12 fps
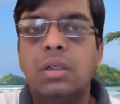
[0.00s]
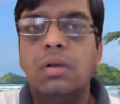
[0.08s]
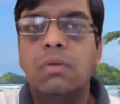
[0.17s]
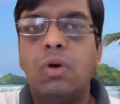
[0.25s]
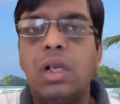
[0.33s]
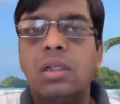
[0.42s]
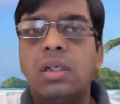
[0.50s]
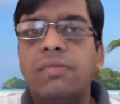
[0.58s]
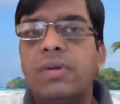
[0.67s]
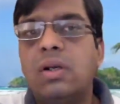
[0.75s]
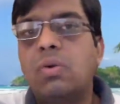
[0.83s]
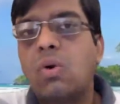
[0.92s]
what are the
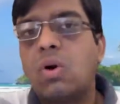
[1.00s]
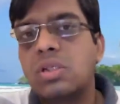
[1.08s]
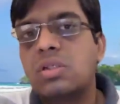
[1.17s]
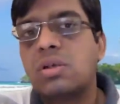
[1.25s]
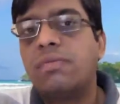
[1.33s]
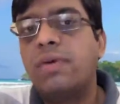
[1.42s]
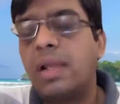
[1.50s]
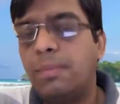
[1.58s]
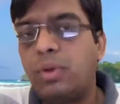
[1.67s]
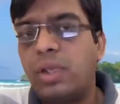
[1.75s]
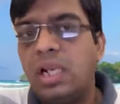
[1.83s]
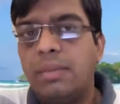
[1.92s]
different causes of
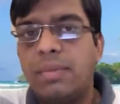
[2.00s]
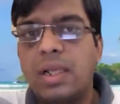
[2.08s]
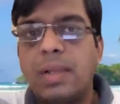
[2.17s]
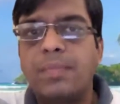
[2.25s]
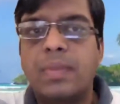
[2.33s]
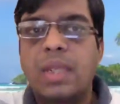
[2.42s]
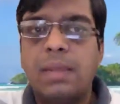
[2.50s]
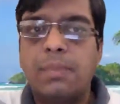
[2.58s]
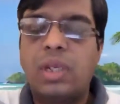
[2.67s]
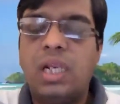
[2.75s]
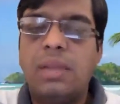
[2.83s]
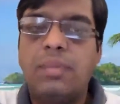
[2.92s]
hypokalemia?
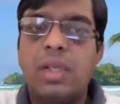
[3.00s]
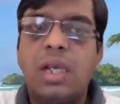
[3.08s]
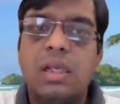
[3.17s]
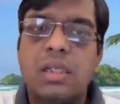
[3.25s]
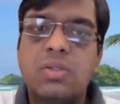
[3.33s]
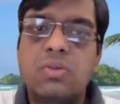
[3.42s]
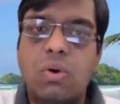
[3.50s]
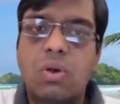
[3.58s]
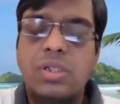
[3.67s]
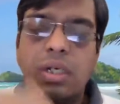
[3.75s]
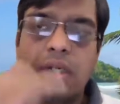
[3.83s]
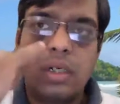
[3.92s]
Hypokalemia is
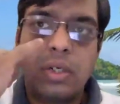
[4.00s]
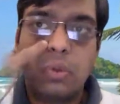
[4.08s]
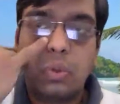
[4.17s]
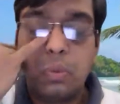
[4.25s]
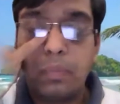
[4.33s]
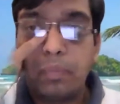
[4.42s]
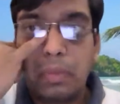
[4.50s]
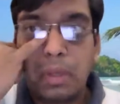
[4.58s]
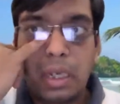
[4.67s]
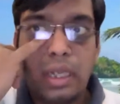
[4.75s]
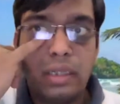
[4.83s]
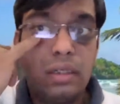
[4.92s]
caused due to
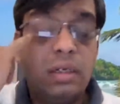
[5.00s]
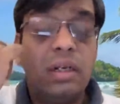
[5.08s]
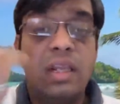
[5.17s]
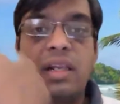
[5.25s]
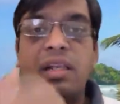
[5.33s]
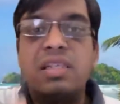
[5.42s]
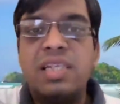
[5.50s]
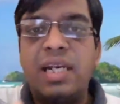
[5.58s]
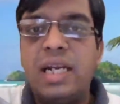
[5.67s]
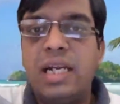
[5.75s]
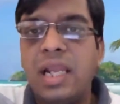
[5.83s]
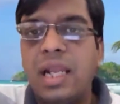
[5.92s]
either decreased
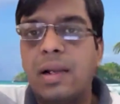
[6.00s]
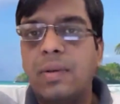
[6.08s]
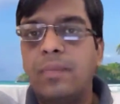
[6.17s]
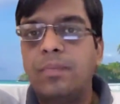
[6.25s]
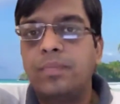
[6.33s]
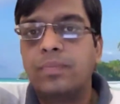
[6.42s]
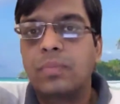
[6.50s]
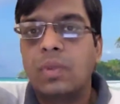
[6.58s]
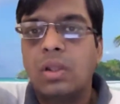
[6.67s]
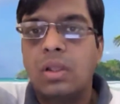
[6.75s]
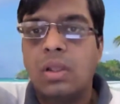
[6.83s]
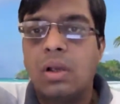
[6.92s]
intake
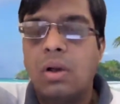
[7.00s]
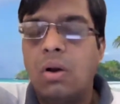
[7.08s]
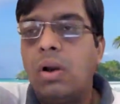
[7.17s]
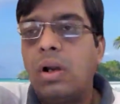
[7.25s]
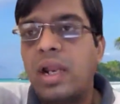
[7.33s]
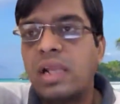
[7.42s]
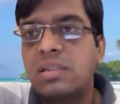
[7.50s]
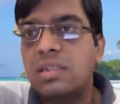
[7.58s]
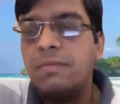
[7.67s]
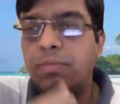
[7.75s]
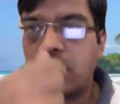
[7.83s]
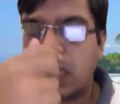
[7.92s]
or
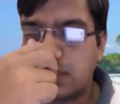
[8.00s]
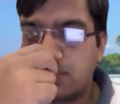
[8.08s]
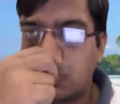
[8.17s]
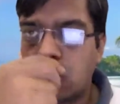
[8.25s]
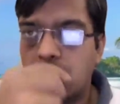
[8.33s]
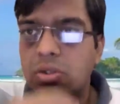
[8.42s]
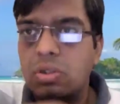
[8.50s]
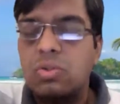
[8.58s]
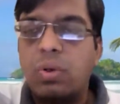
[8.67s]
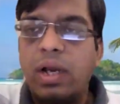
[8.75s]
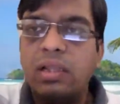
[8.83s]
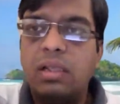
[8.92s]
excessive potassium loss.
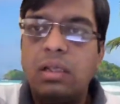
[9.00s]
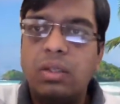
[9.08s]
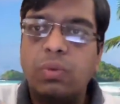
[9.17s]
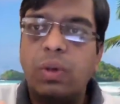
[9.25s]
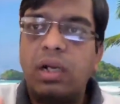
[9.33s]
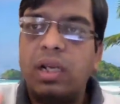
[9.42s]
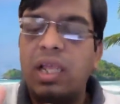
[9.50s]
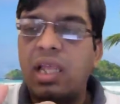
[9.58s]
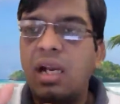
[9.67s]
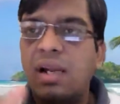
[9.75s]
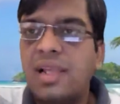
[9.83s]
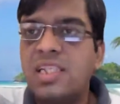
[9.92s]
So either you are
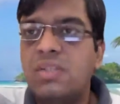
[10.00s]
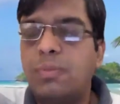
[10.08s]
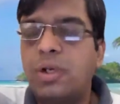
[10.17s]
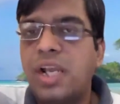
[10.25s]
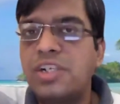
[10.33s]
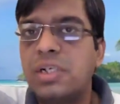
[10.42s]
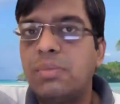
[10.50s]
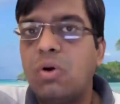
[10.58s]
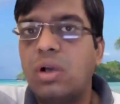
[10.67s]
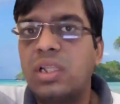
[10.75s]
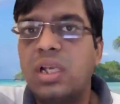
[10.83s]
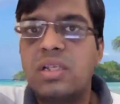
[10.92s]
taking less potassium
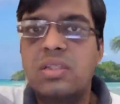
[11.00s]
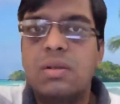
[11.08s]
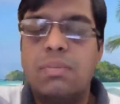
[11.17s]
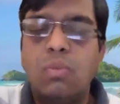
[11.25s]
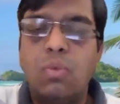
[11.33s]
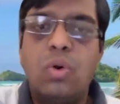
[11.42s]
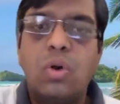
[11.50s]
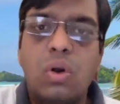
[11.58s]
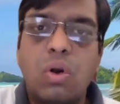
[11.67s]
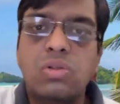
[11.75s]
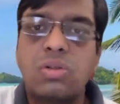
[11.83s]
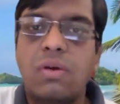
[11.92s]
or there is more
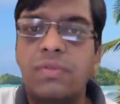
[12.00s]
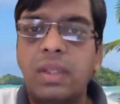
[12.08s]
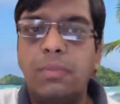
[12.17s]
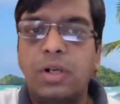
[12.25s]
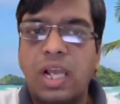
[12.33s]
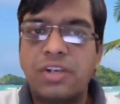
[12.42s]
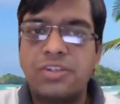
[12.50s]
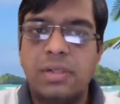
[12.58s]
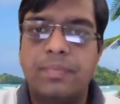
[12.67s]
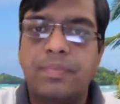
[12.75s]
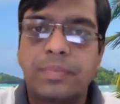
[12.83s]
loss of the potassium.